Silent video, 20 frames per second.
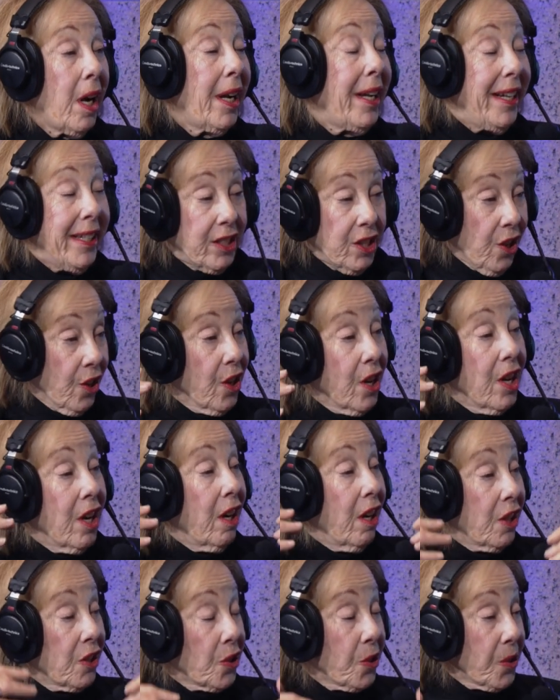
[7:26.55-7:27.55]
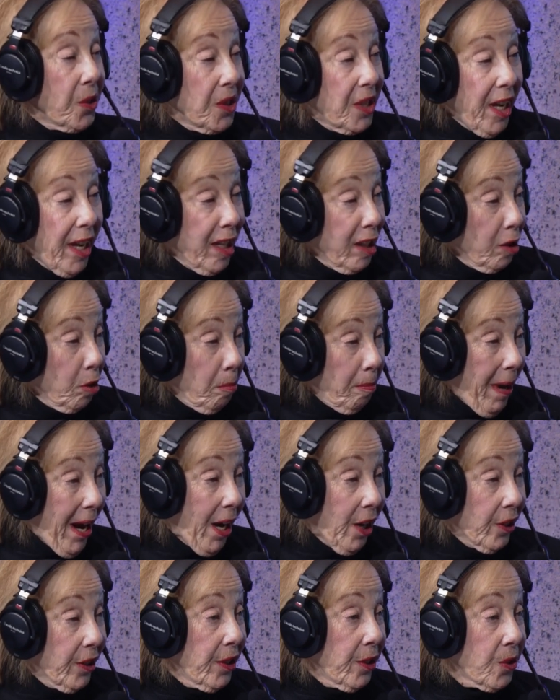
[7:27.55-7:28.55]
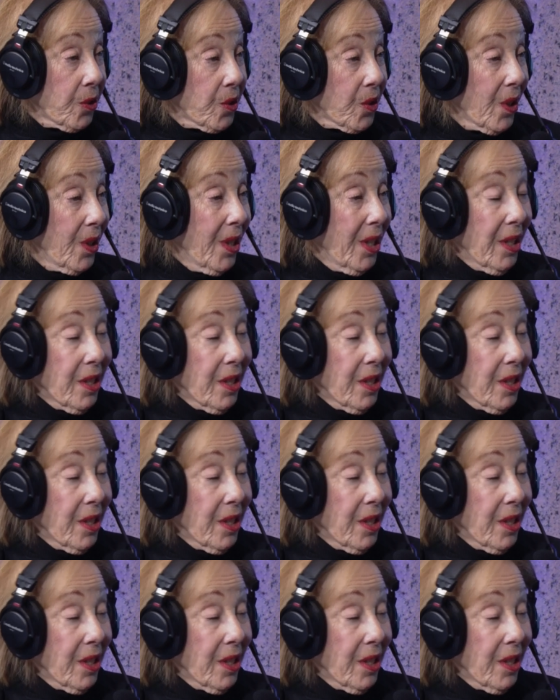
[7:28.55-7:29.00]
I had to understand the barriers,